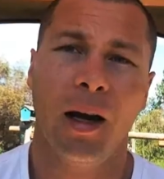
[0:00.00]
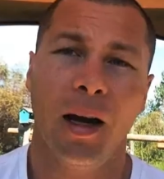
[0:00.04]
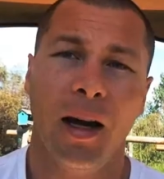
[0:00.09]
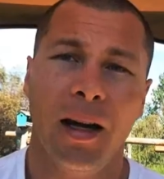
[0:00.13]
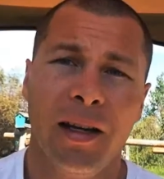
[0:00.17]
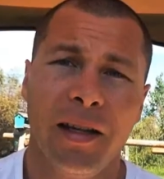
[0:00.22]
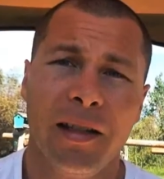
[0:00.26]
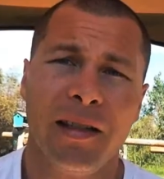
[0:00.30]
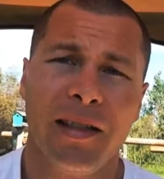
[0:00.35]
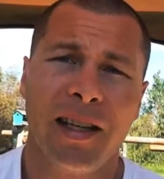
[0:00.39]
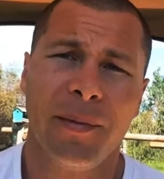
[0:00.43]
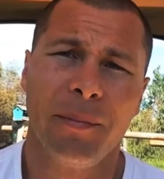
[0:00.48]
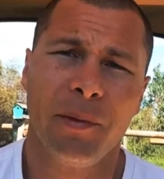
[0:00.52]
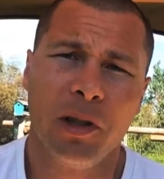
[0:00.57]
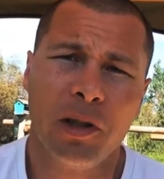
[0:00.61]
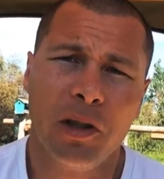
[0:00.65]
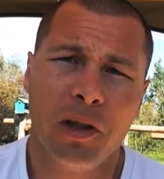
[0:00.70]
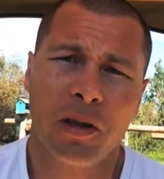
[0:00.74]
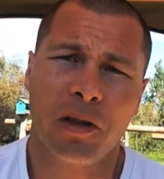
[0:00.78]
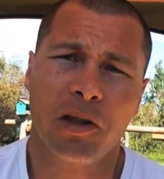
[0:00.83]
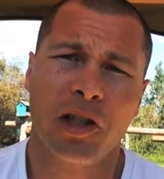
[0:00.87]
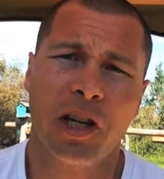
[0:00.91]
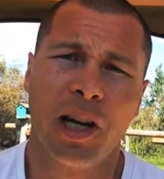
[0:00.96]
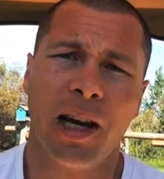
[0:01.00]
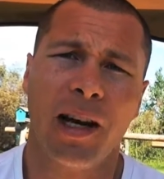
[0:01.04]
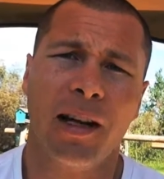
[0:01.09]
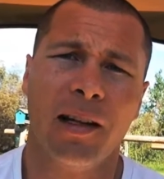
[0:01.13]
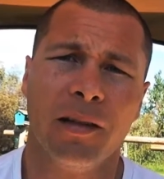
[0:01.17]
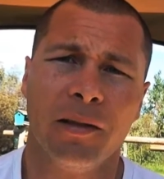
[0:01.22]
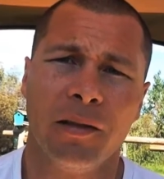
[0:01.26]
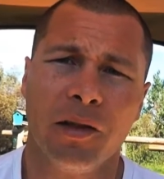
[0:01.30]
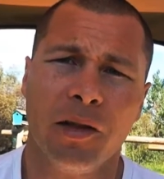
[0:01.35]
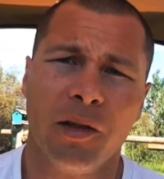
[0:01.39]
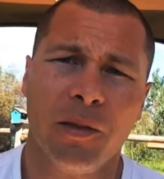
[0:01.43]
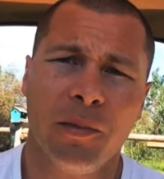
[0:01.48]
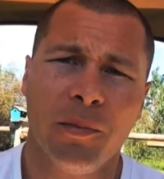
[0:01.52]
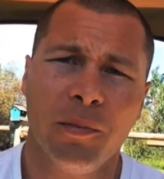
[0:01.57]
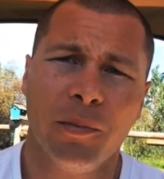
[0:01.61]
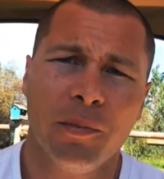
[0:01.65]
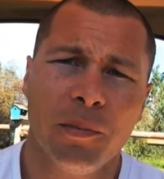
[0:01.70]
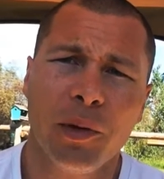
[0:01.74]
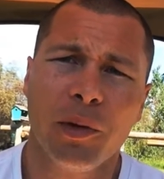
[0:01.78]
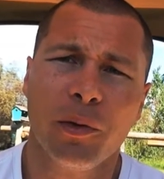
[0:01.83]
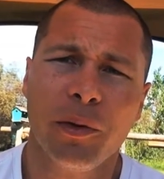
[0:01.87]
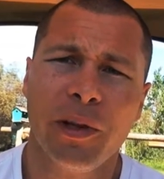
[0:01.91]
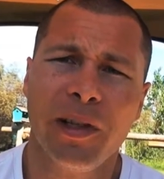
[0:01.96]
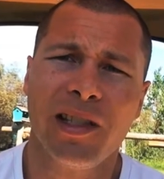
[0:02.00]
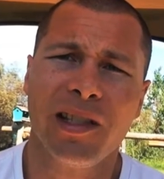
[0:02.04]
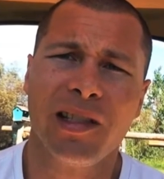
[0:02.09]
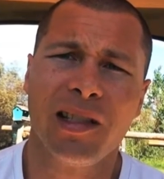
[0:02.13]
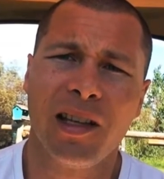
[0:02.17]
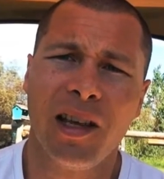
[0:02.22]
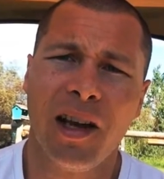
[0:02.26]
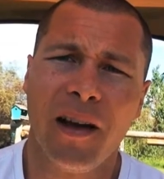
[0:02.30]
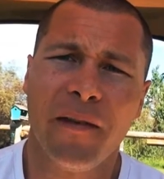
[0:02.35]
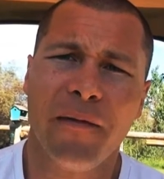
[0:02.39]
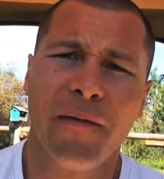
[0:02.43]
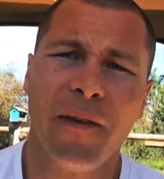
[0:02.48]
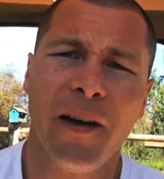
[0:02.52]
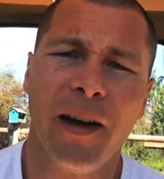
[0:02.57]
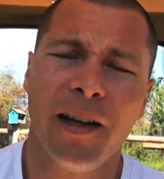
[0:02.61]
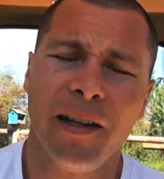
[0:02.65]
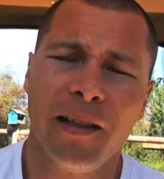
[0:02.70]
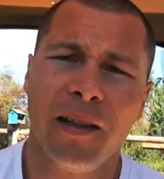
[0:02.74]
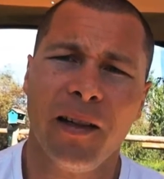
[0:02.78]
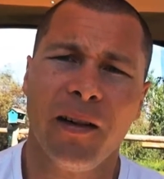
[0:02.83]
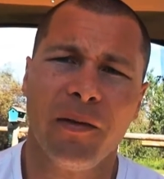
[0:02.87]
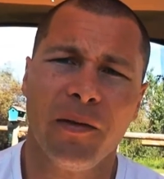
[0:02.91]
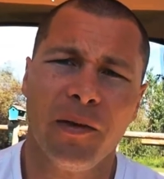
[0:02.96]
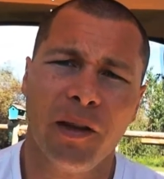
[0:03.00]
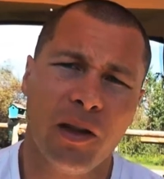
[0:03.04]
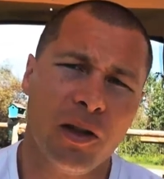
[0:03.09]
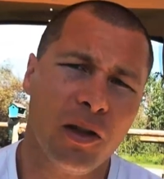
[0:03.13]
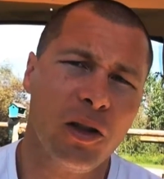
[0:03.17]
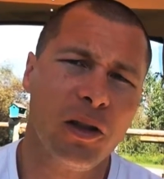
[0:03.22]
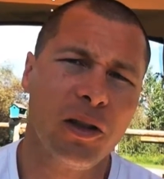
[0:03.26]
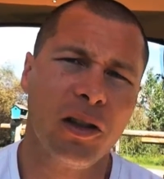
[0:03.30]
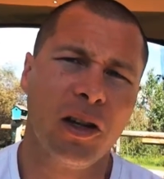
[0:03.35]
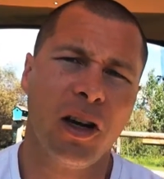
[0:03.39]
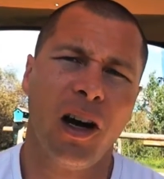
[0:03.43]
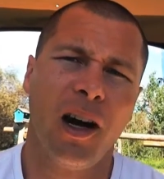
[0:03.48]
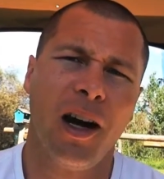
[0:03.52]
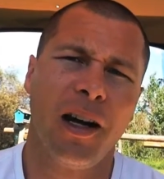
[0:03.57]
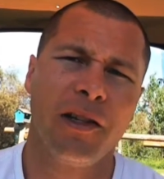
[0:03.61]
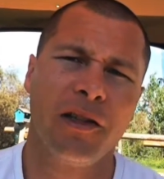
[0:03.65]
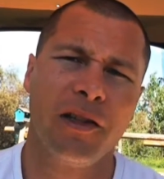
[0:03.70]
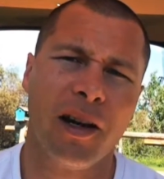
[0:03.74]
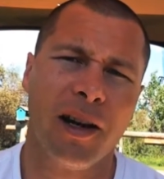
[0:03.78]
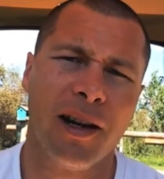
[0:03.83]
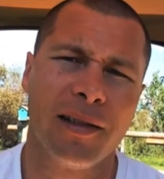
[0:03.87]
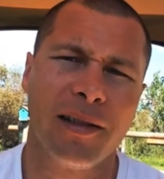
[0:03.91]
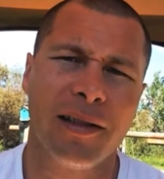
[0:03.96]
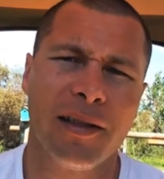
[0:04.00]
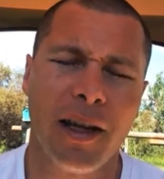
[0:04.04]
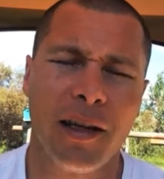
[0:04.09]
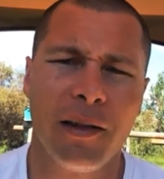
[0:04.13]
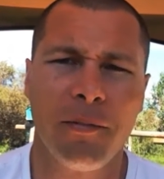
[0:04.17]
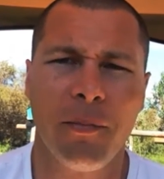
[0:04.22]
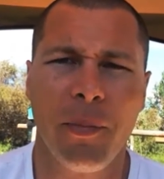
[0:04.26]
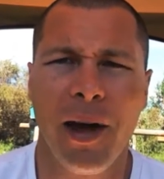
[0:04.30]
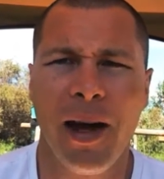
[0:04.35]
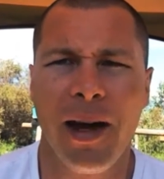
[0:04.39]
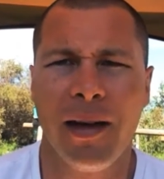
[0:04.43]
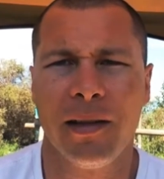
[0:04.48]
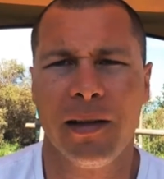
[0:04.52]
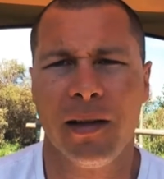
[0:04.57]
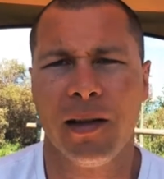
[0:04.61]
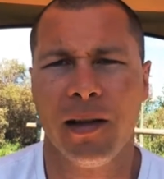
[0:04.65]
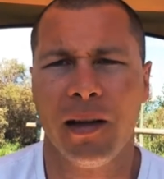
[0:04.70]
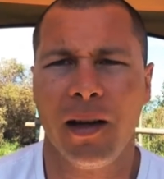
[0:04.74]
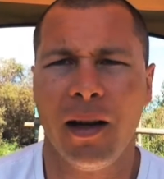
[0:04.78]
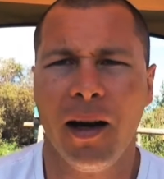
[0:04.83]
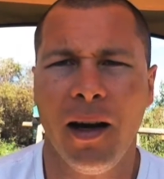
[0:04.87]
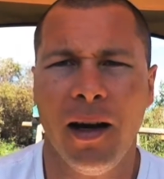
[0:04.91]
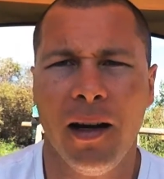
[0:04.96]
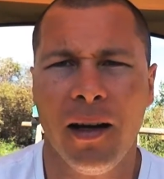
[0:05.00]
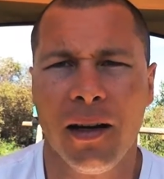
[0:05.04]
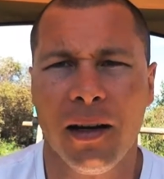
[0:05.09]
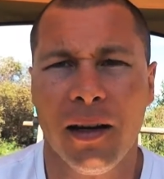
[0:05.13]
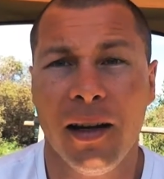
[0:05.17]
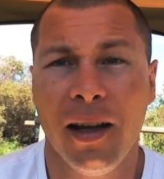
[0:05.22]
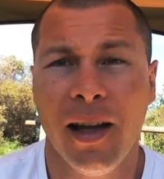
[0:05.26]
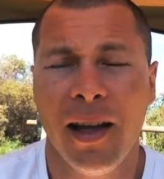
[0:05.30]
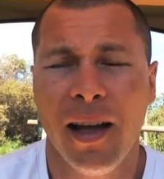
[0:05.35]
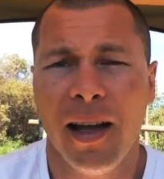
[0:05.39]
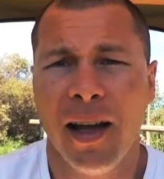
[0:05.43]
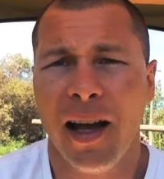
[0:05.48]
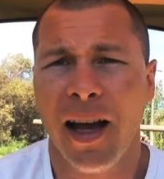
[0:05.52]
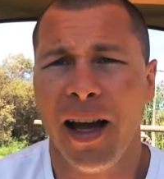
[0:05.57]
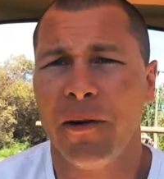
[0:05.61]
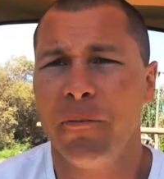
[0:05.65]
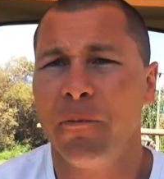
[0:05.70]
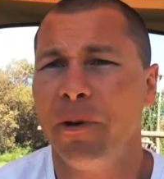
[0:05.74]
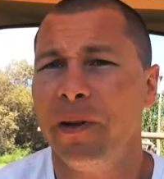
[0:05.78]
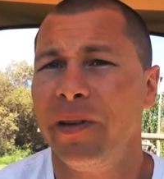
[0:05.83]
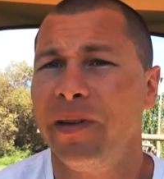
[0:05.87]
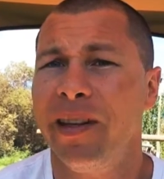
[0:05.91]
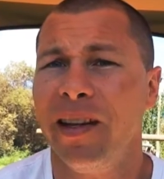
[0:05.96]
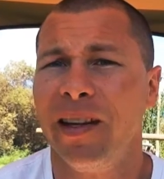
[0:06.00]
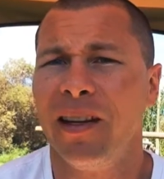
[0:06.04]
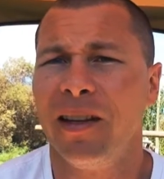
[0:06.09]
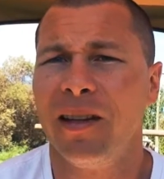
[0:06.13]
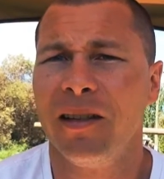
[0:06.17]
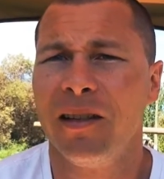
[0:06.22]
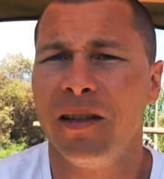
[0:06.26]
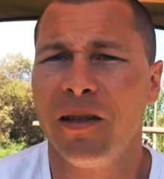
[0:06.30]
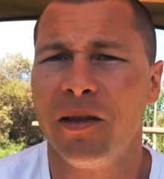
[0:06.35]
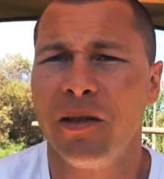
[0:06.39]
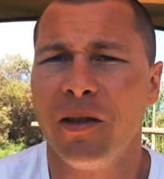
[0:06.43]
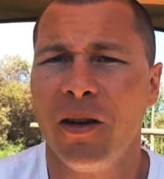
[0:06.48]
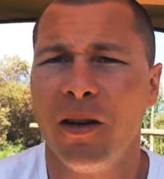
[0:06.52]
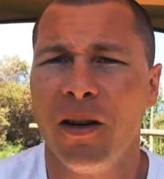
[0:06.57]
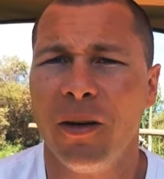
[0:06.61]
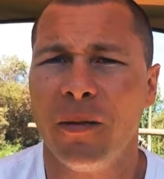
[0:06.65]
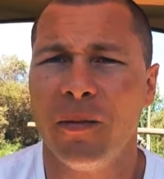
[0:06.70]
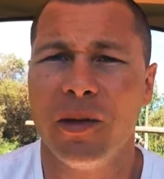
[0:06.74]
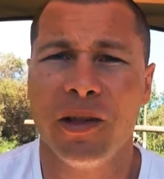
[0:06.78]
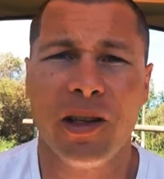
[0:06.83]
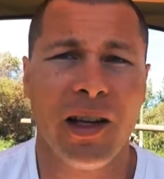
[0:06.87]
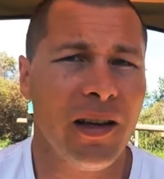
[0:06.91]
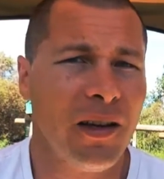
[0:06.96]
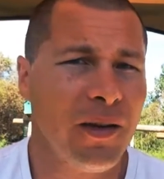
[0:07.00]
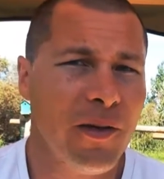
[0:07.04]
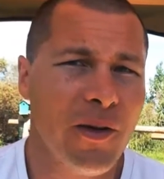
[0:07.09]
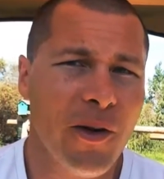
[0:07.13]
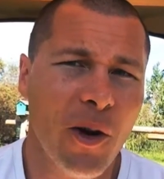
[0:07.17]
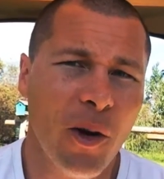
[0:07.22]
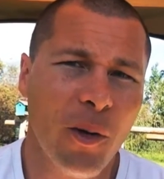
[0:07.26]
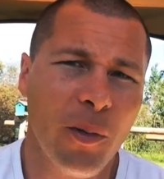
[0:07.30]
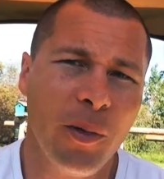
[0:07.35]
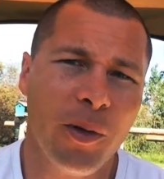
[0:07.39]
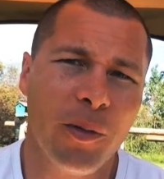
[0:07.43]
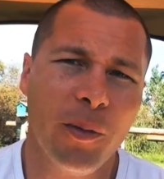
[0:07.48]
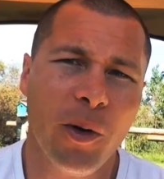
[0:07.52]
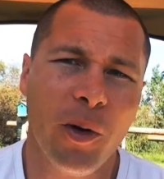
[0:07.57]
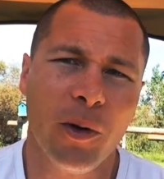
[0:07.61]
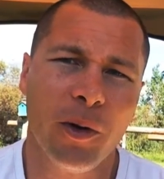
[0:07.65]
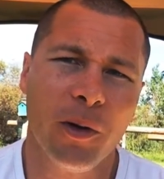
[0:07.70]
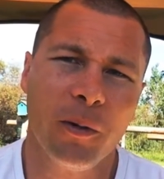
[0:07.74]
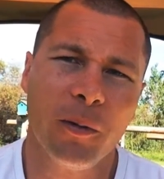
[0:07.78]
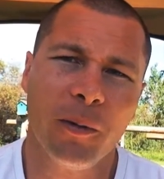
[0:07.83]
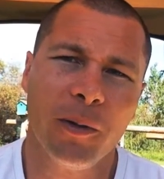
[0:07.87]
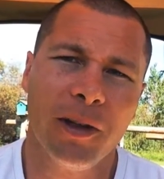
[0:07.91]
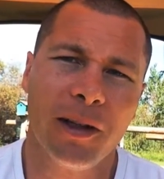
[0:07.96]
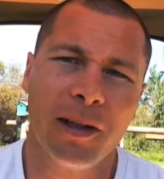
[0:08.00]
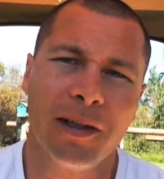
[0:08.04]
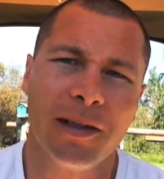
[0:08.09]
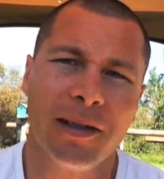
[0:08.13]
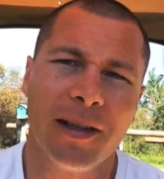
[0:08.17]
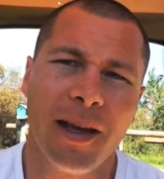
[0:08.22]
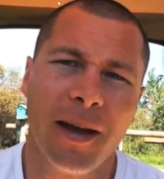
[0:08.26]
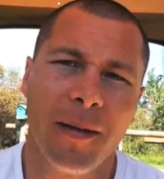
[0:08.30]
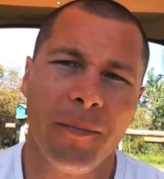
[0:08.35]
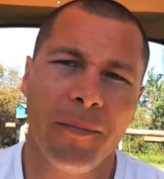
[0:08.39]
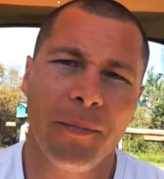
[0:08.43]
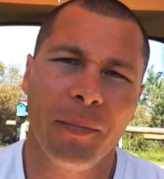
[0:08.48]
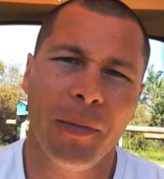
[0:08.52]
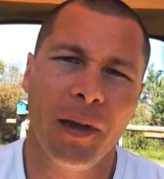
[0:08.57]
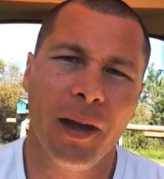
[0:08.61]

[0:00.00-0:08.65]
I accepted your challenge. But recently I find out that your contract sent back to Dekada had ridiculous terms that no promoter would accept.